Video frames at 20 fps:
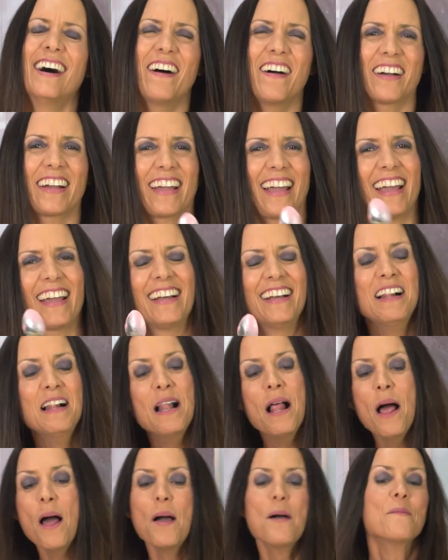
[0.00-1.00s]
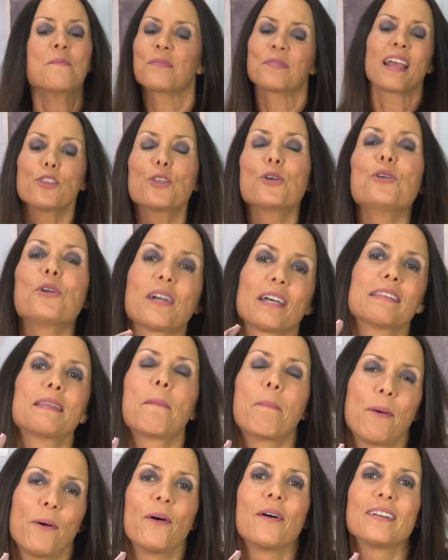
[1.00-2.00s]
Okay. Do you get
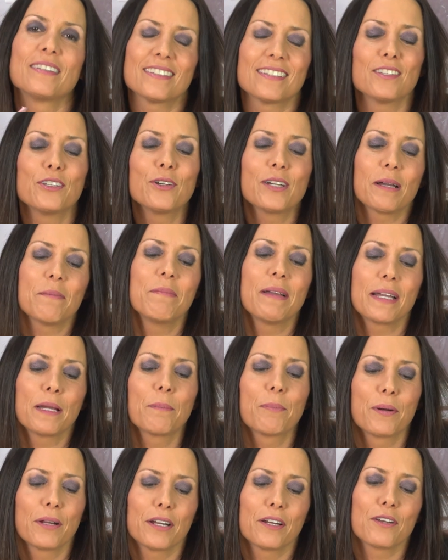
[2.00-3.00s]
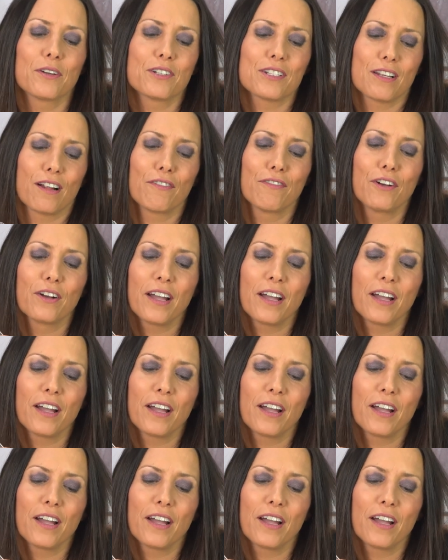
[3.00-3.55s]
the point? You can make it pretty yourself,